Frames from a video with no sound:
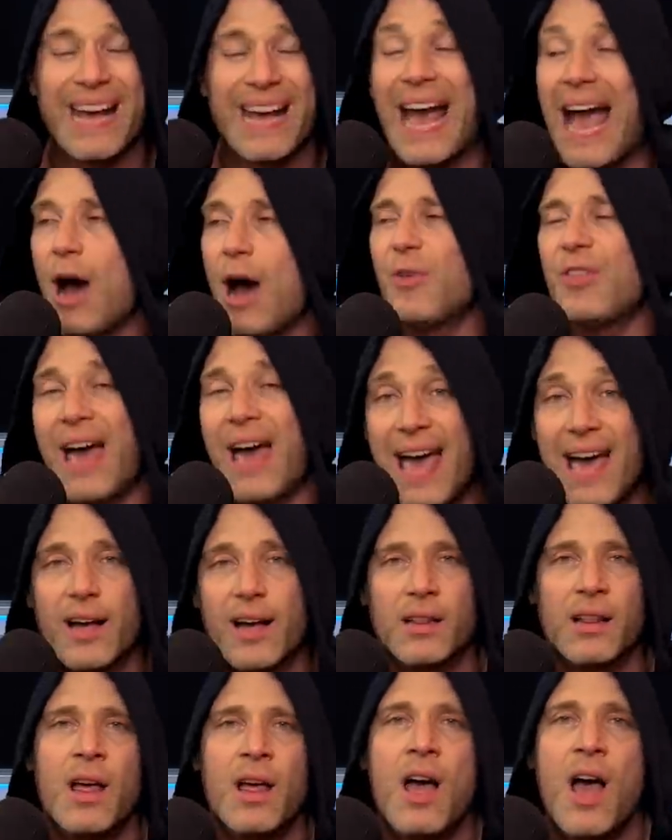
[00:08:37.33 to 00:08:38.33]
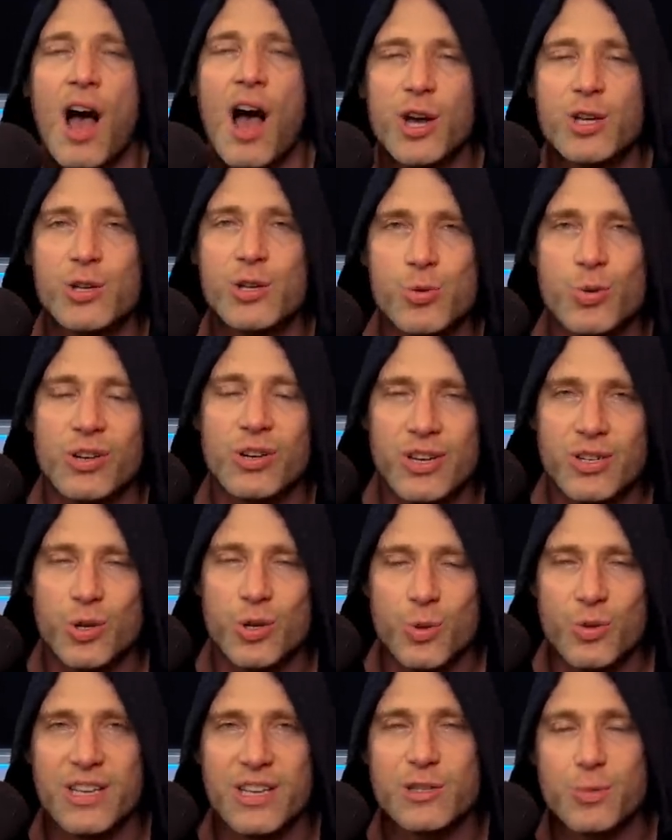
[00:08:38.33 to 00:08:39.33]
How the hell are you going to
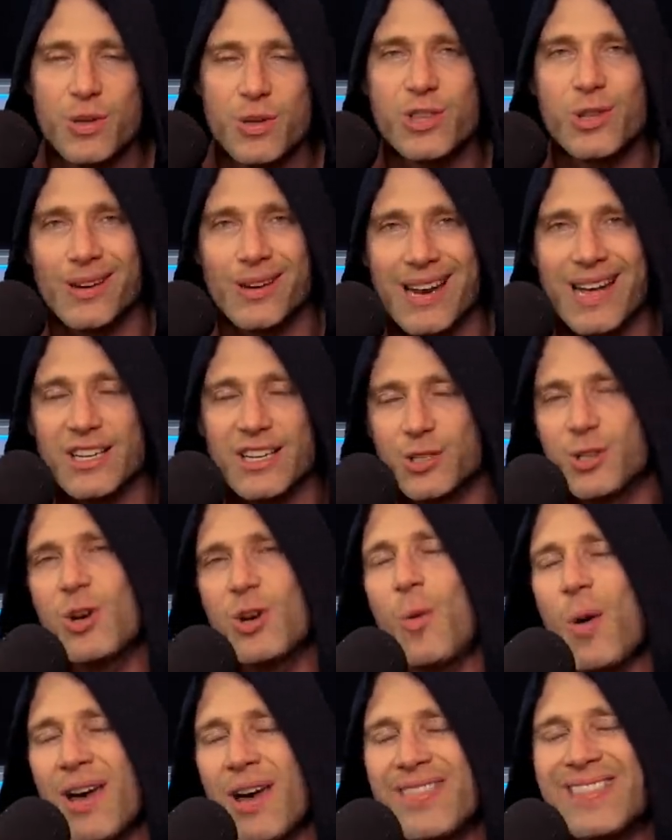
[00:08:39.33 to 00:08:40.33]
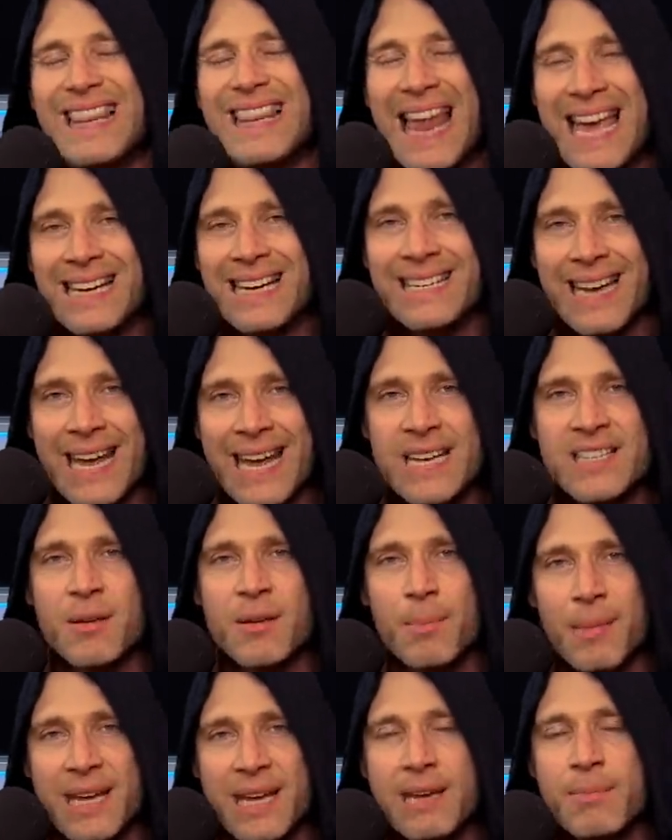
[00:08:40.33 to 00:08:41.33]
do this with your legs? Do you know why leg day is a
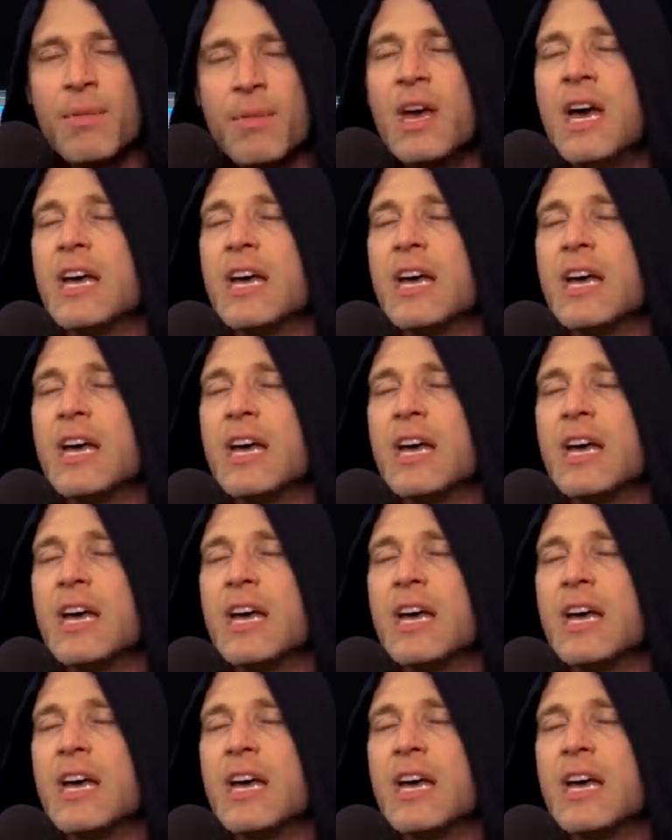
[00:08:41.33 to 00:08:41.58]
meme?